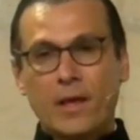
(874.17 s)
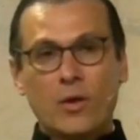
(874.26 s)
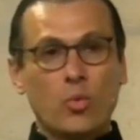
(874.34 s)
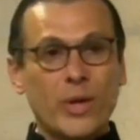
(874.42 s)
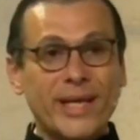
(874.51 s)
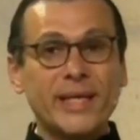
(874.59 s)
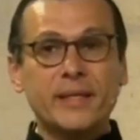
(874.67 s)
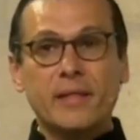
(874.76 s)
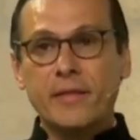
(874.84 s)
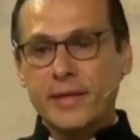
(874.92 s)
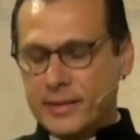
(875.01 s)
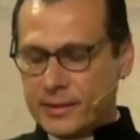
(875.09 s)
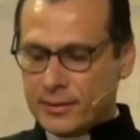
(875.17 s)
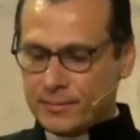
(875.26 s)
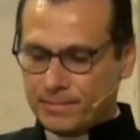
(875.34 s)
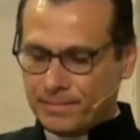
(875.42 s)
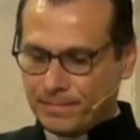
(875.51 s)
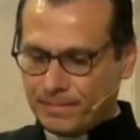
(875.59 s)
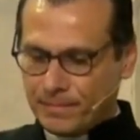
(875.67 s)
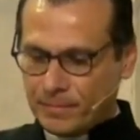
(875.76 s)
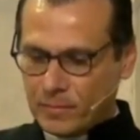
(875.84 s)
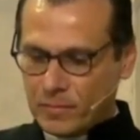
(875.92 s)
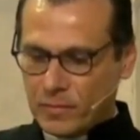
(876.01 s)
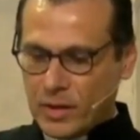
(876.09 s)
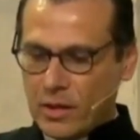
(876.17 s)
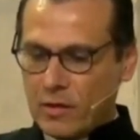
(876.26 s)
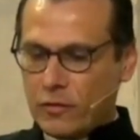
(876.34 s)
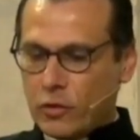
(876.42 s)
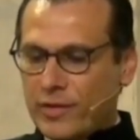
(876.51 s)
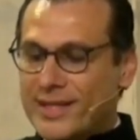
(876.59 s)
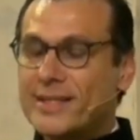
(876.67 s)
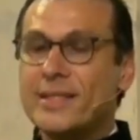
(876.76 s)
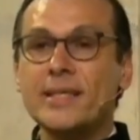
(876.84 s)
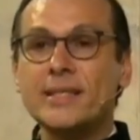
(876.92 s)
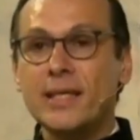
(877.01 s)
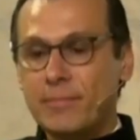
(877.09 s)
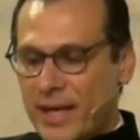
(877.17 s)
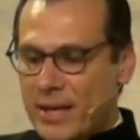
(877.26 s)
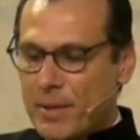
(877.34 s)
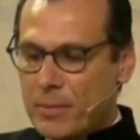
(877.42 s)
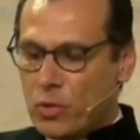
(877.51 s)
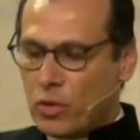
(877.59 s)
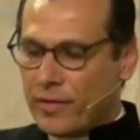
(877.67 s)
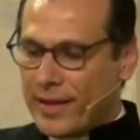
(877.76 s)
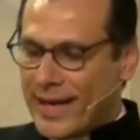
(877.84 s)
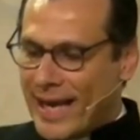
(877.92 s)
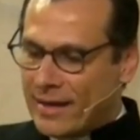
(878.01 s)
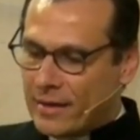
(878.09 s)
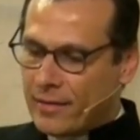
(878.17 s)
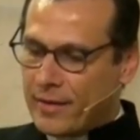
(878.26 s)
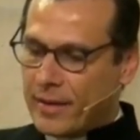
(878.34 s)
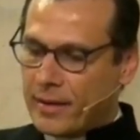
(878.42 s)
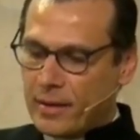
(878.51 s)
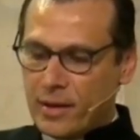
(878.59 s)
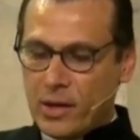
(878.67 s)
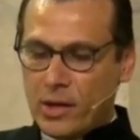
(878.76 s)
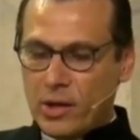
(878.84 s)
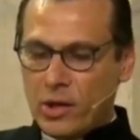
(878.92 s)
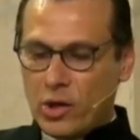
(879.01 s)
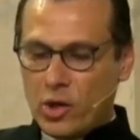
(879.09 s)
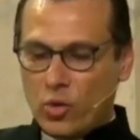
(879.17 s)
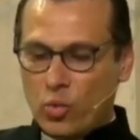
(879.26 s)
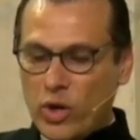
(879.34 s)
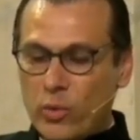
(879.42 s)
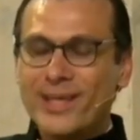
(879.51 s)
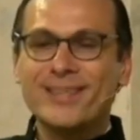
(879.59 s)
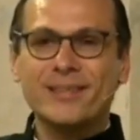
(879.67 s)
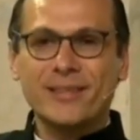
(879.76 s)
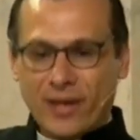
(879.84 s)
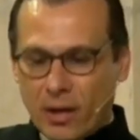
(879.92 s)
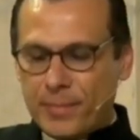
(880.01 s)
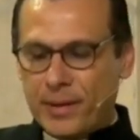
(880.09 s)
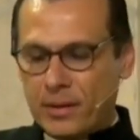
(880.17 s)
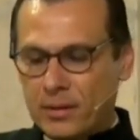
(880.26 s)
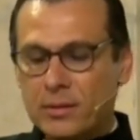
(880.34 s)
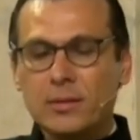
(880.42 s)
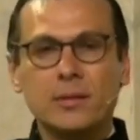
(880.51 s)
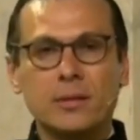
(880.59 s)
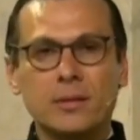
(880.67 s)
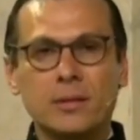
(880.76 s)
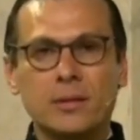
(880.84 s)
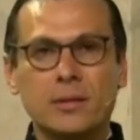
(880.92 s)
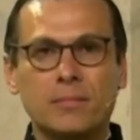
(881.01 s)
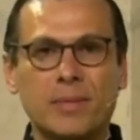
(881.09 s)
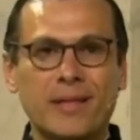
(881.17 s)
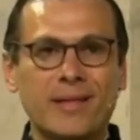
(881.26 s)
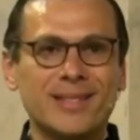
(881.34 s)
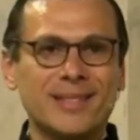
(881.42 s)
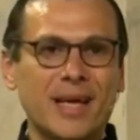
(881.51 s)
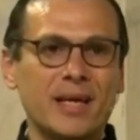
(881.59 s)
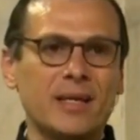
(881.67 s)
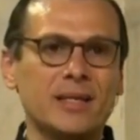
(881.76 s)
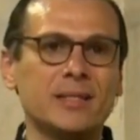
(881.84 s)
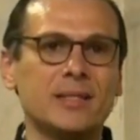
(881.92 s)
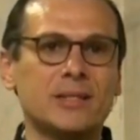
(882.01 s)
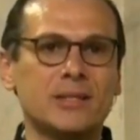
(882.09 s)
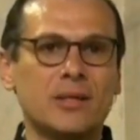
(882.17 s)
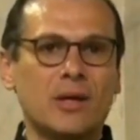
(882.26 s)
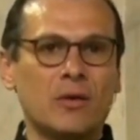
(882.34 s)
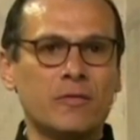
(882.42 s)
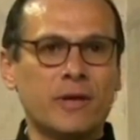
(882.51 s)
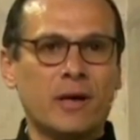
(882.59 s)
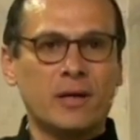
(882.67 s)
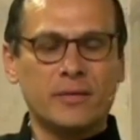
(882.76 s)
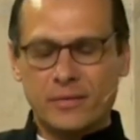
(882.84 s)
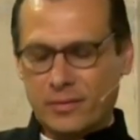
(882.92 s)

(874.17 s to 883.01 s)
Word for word: We needed this. For this season, maybe more than anything, we were troubled by the silence of God.